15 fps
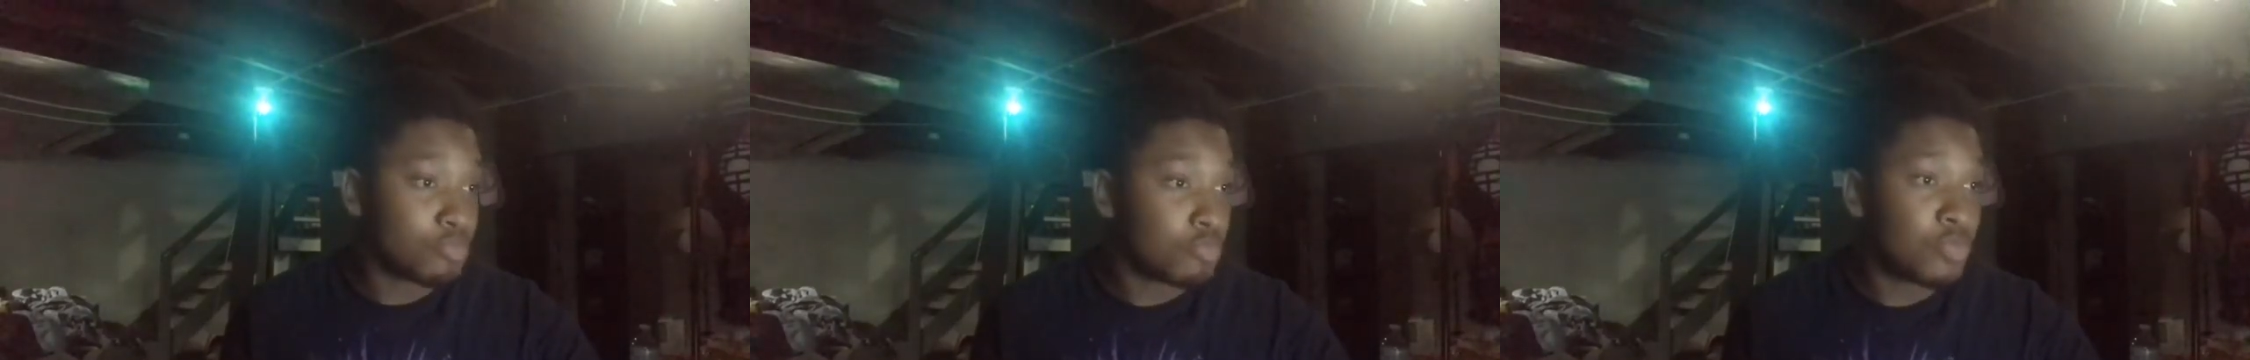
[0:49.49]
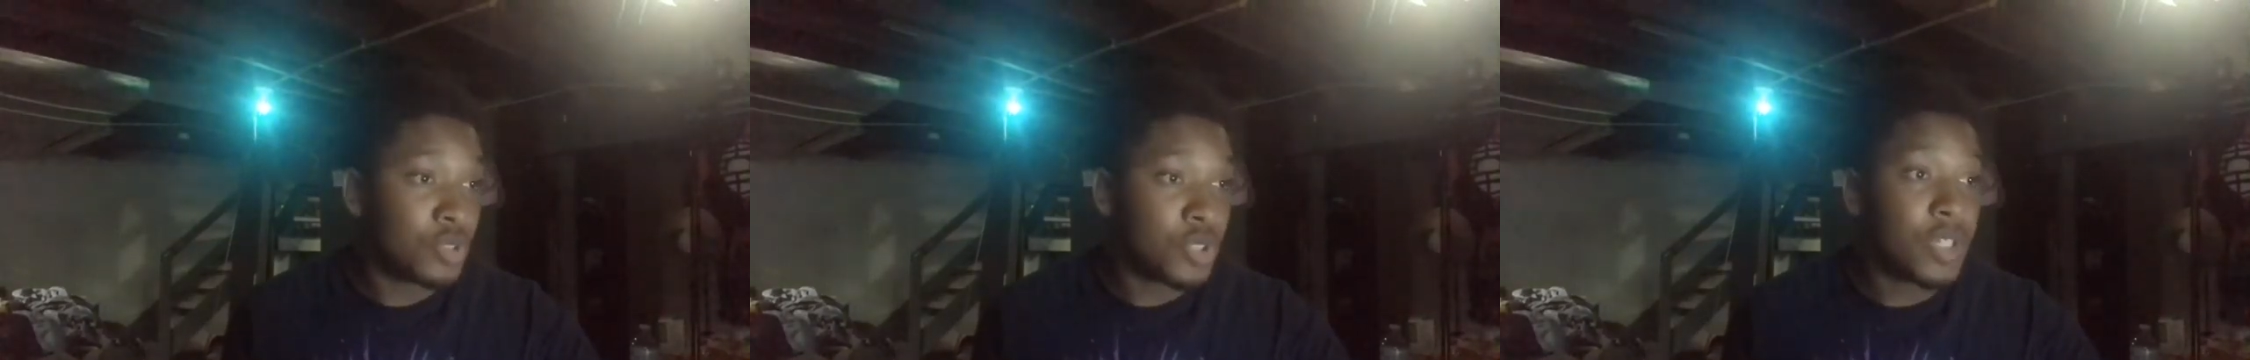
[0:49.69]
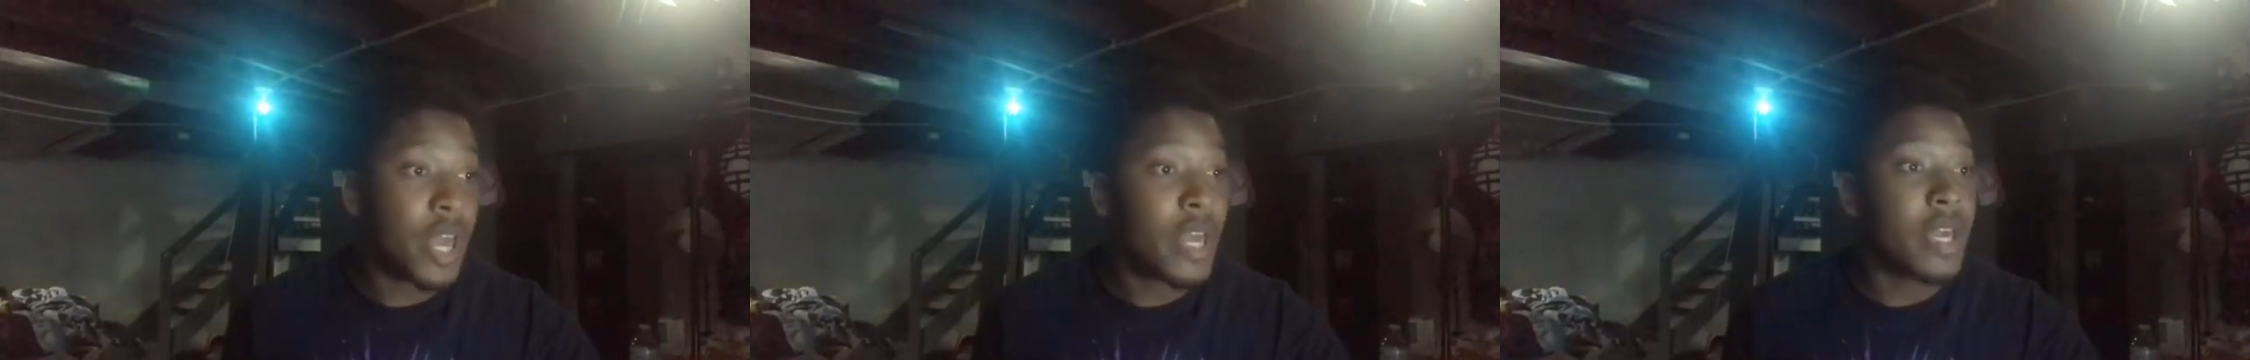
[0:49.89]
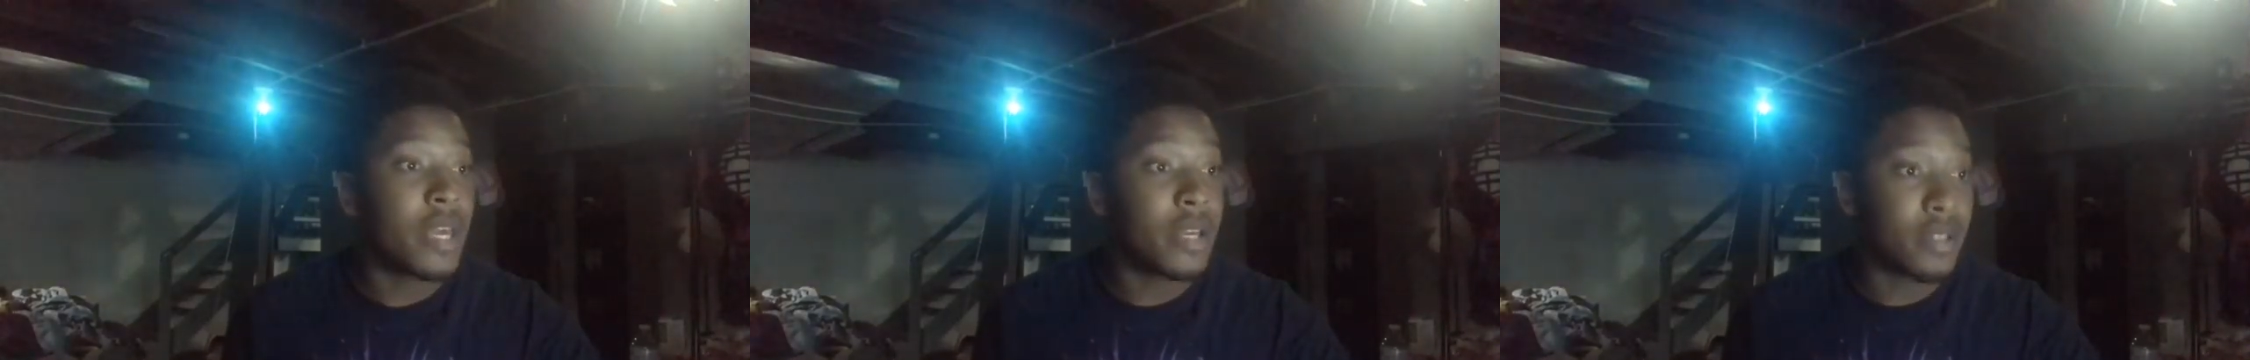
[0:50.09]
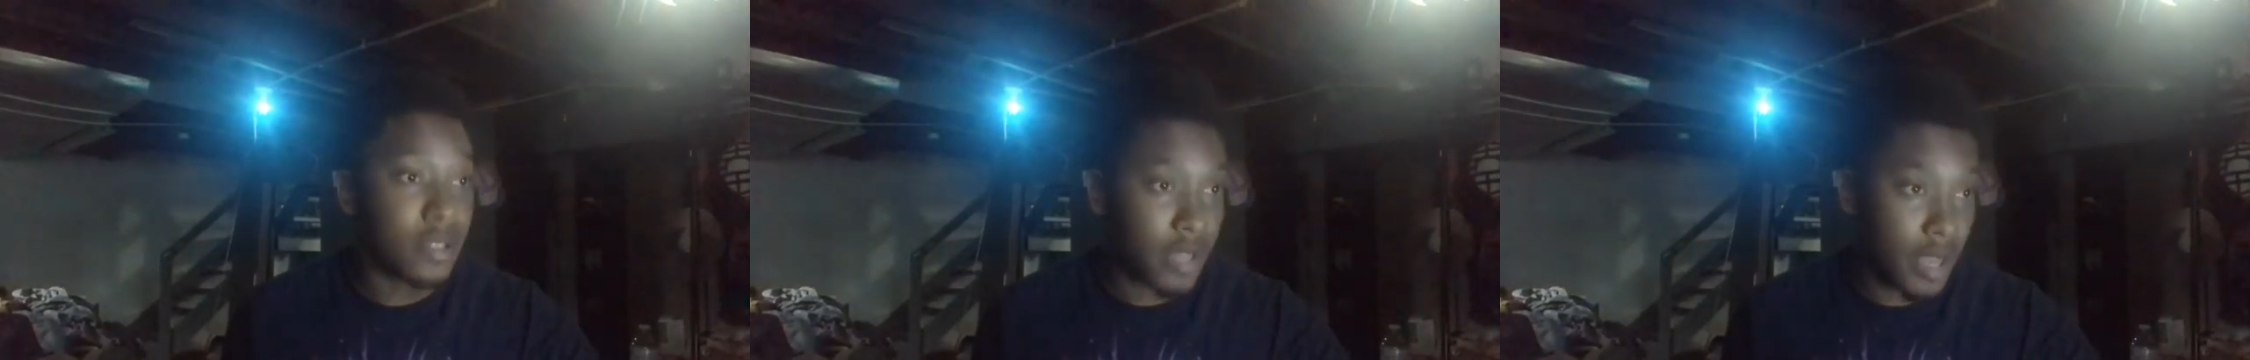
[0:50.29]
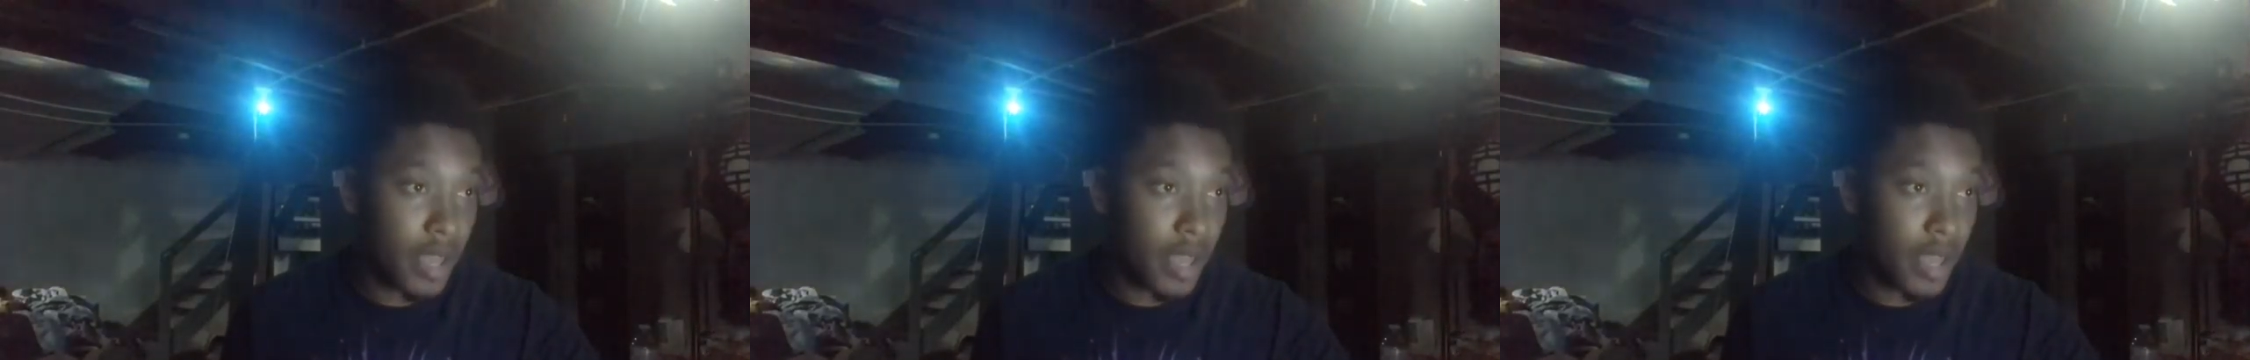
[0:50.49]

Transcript: saying to